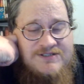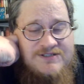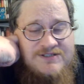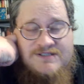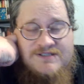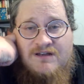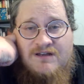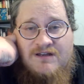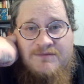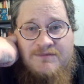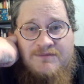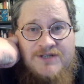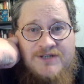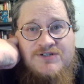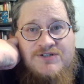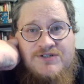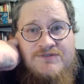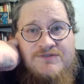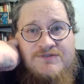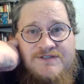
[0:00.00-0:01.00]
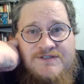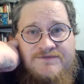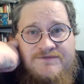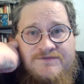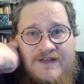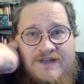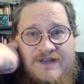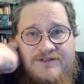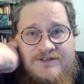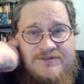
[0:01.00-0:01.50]
She's talking about Joseph
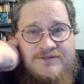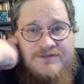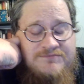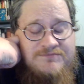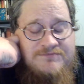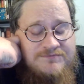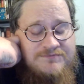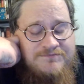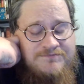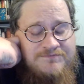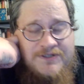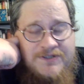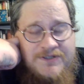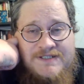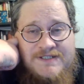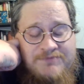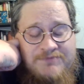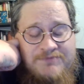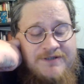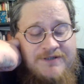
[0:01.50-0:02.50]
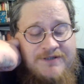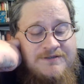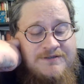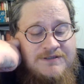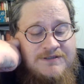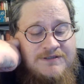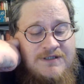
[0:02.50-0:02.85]
Antrim, Billy's brother.